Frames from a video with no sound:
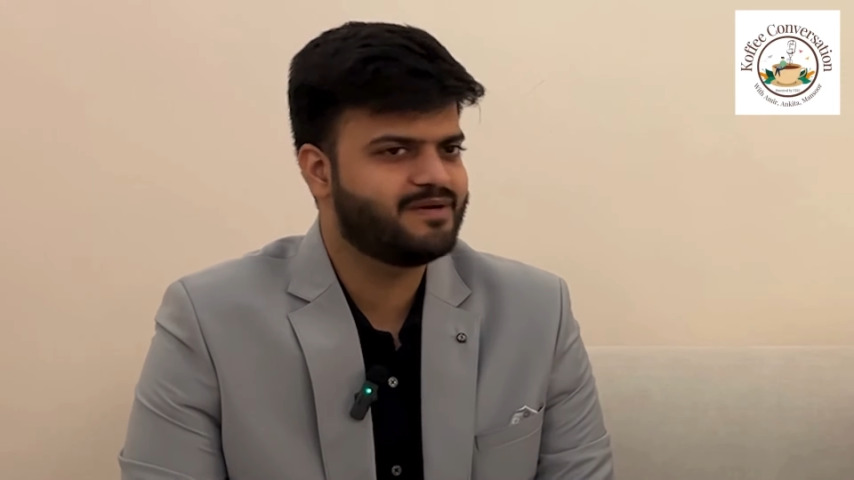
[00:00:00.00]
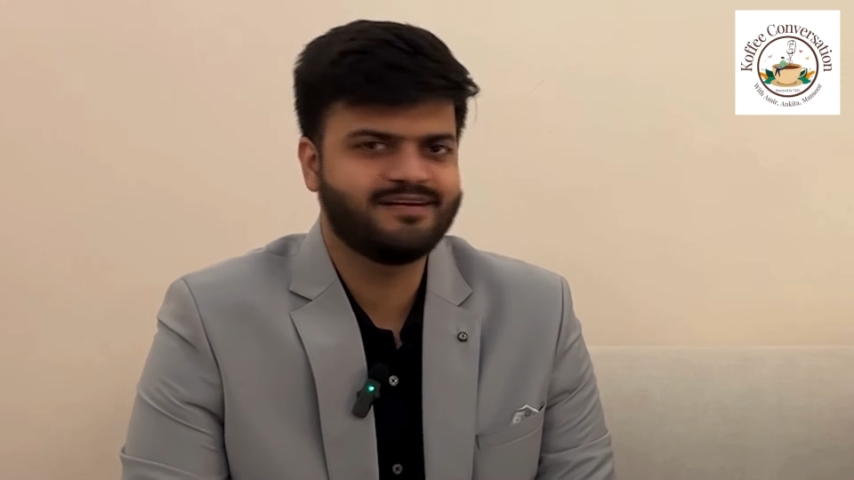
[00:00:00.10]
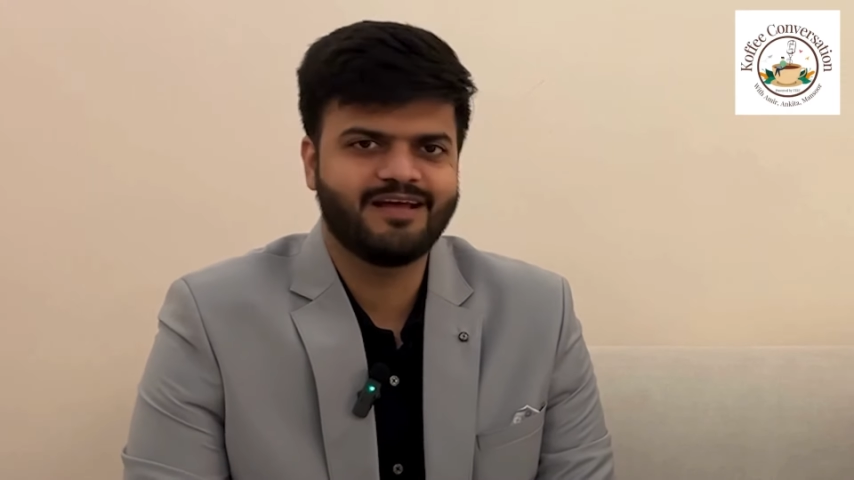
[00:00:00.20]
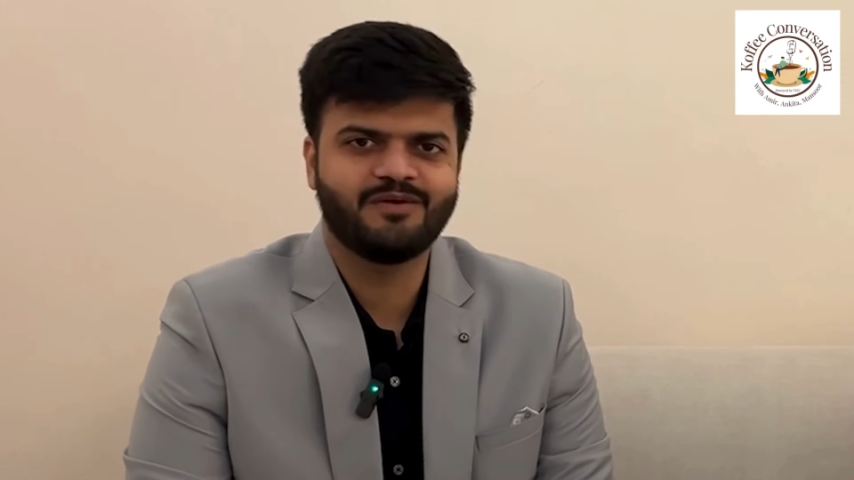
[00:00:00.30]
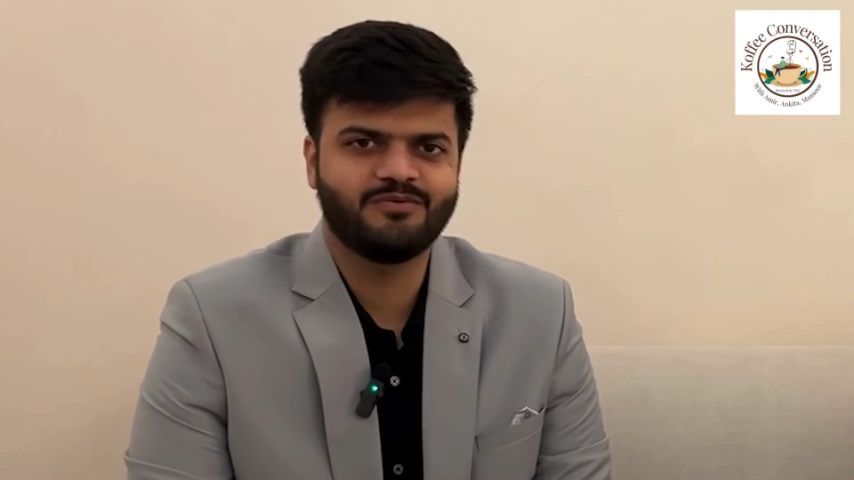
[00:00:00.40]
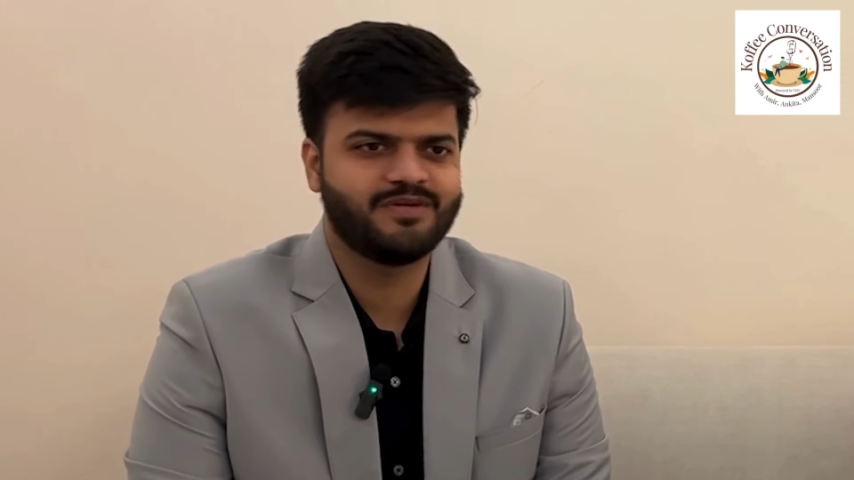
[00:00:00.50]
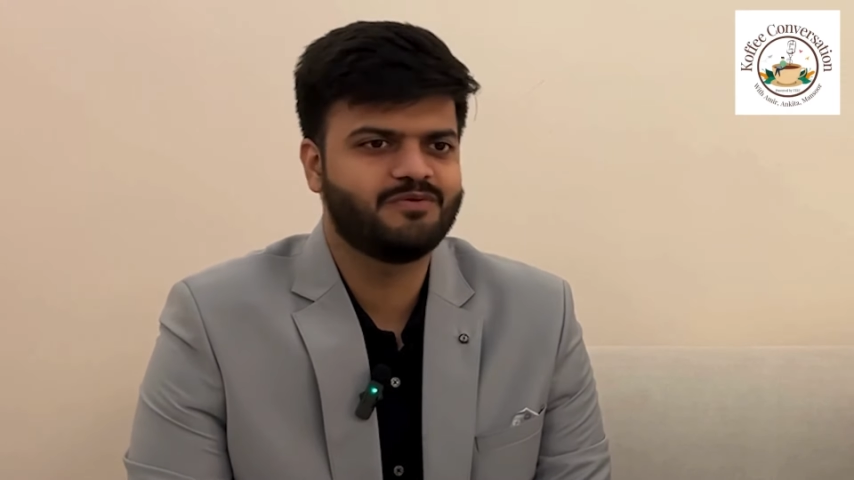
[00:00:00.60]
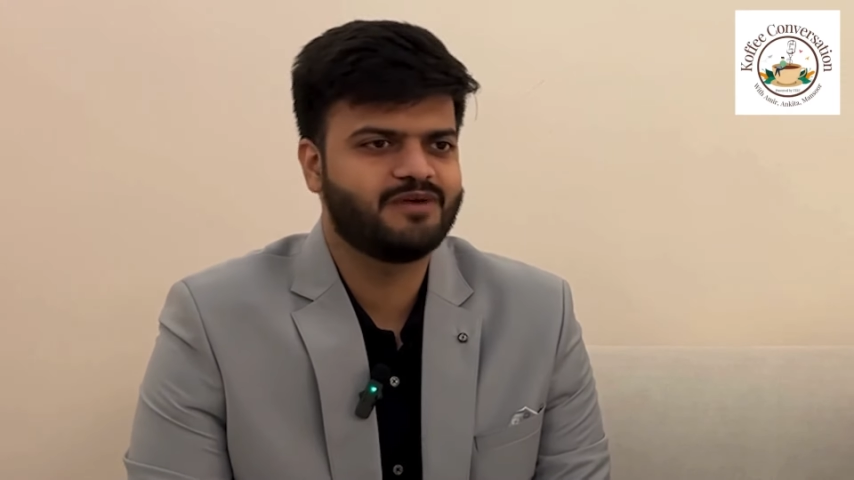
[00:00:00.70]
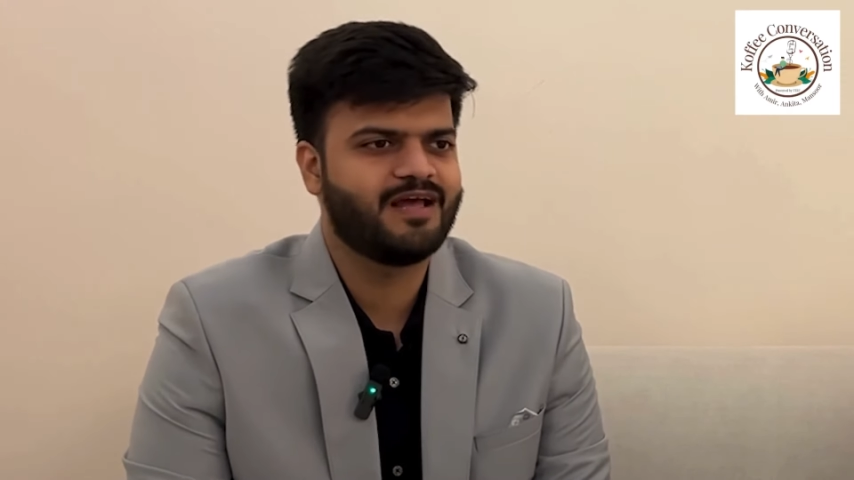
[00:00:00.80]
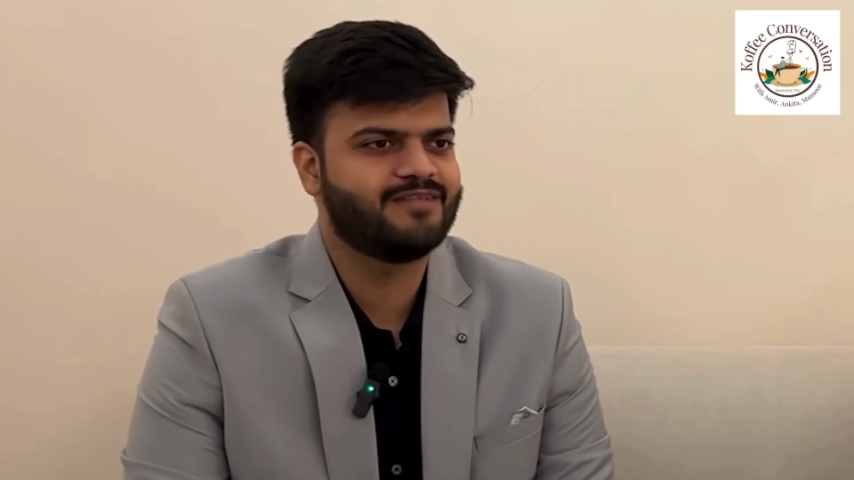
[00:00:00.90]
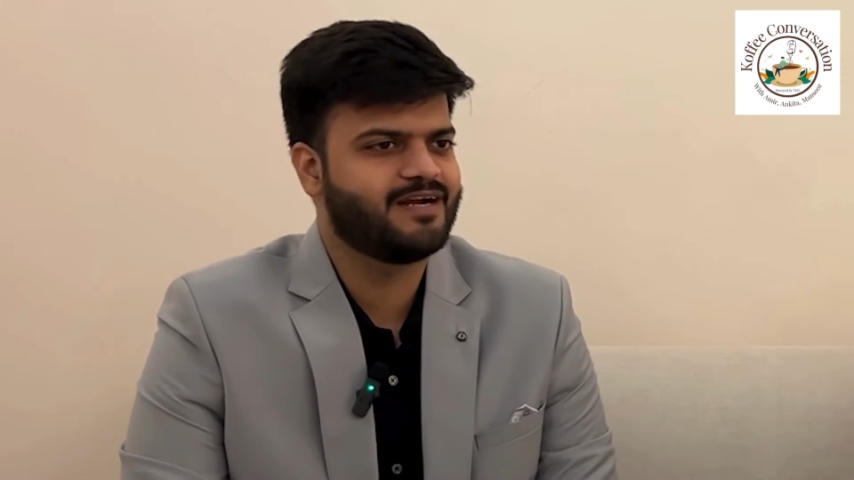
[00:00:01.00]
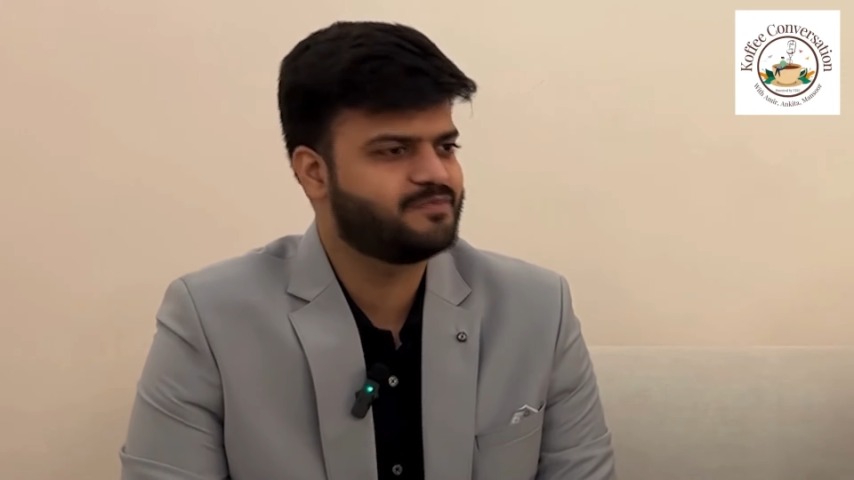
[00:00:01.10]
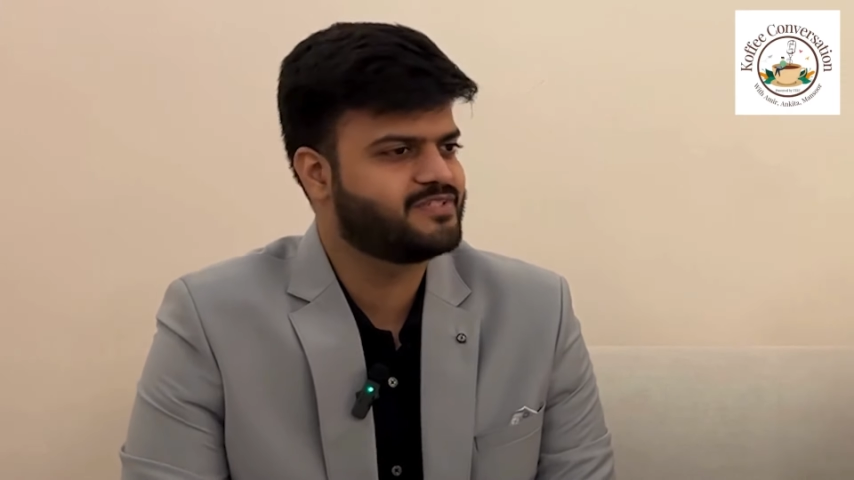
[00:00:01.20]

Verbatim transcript: but I know we don't have that